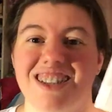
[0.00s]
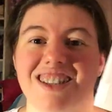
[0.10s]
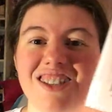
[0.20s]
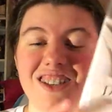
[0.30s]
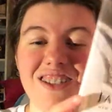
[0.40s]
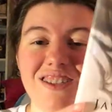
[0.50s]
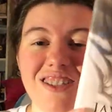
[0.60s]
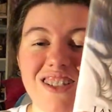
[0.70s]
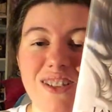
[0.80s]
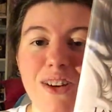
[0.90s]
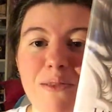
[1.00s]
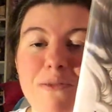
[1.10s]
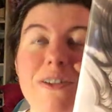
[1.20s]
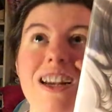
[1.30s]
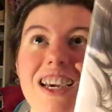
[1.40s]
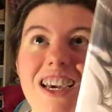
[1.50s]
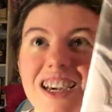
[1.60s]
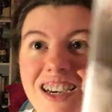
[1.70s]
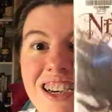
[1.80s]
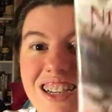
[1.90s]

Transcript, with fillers: It's so pretty.